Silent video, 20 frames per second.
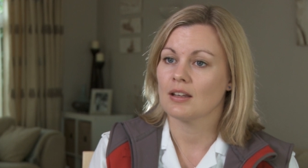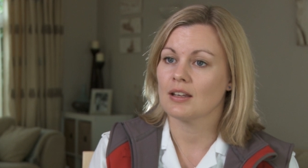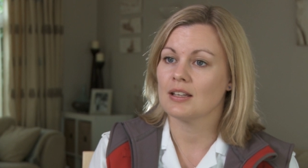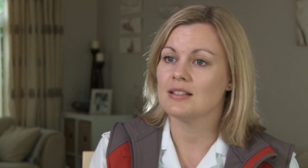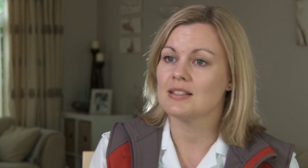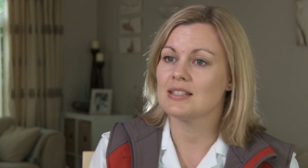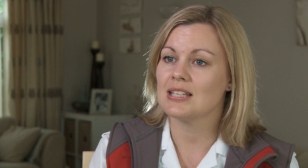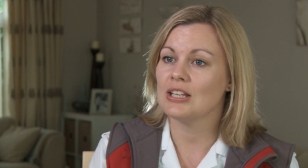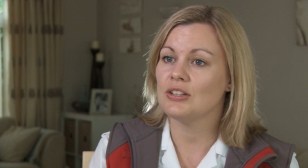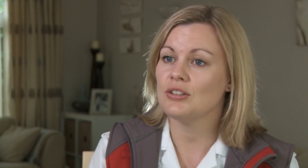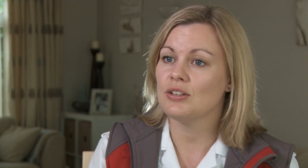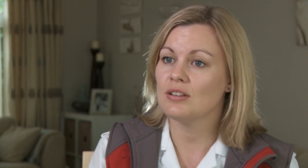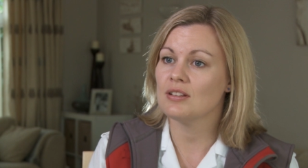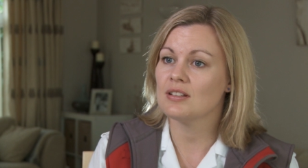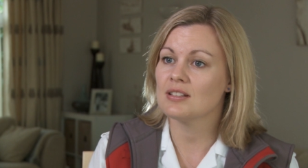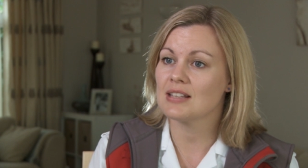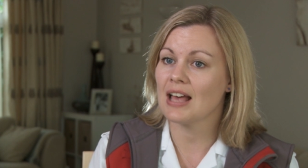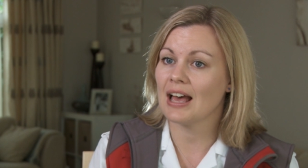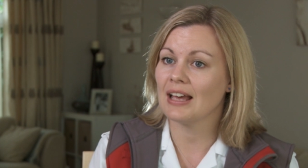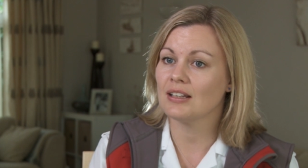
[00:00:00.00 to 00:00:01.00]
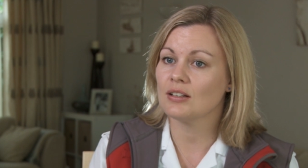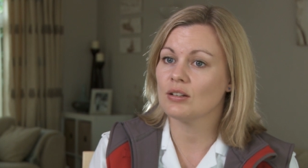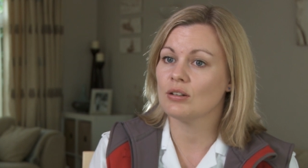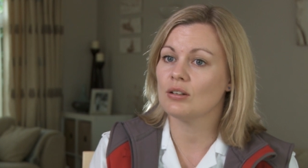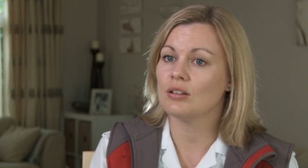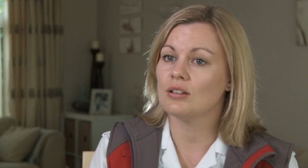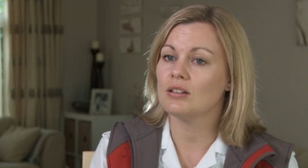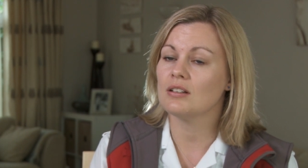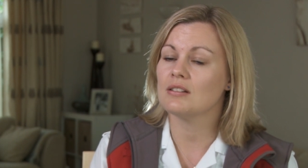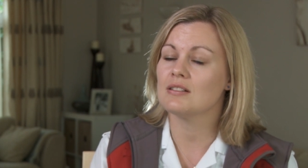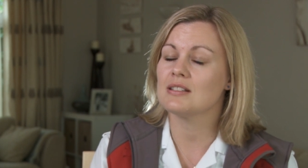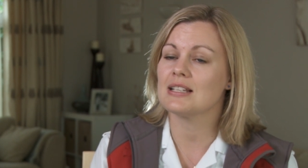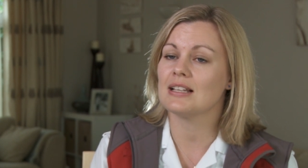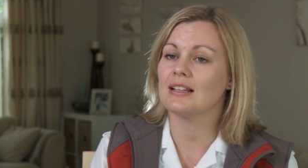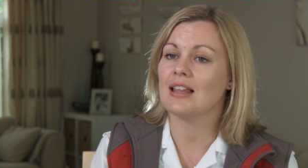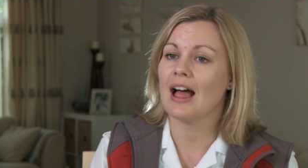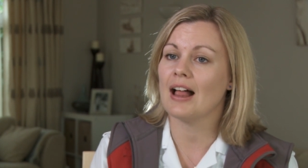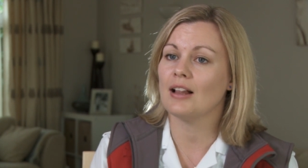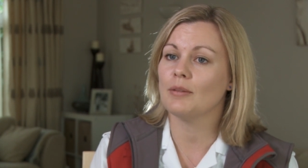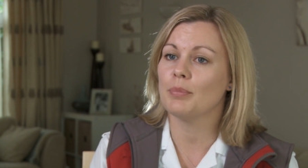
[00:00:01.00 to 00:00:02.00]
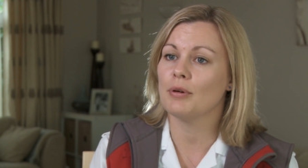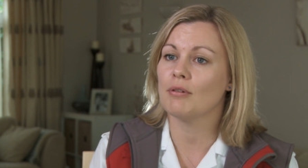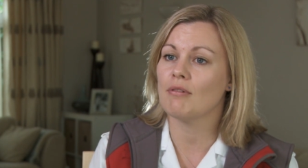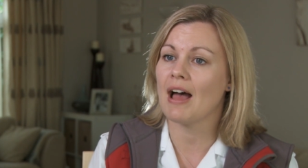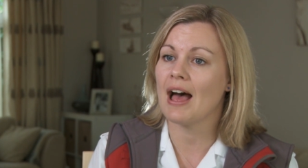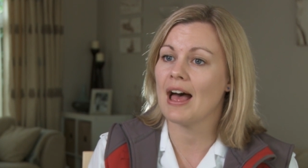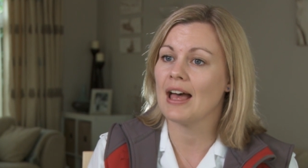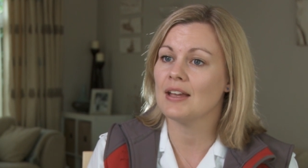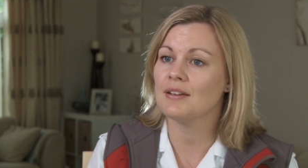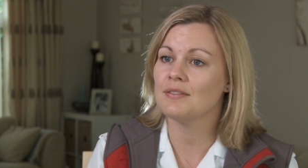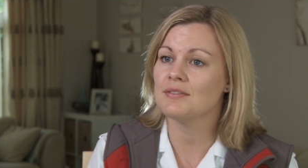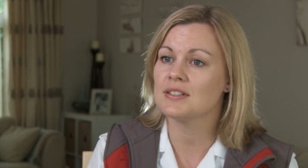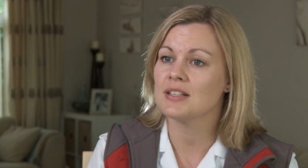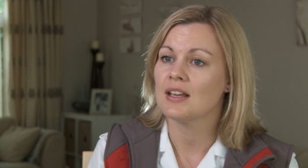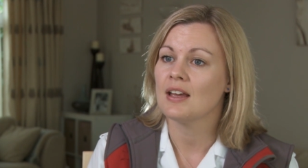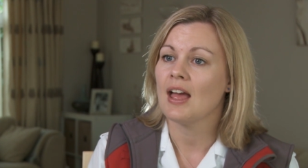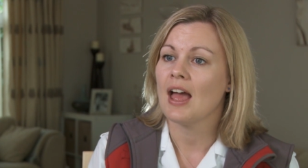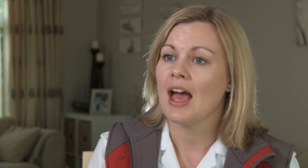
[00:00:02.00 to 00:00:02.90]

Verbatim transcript: Continue the cycle until help arrives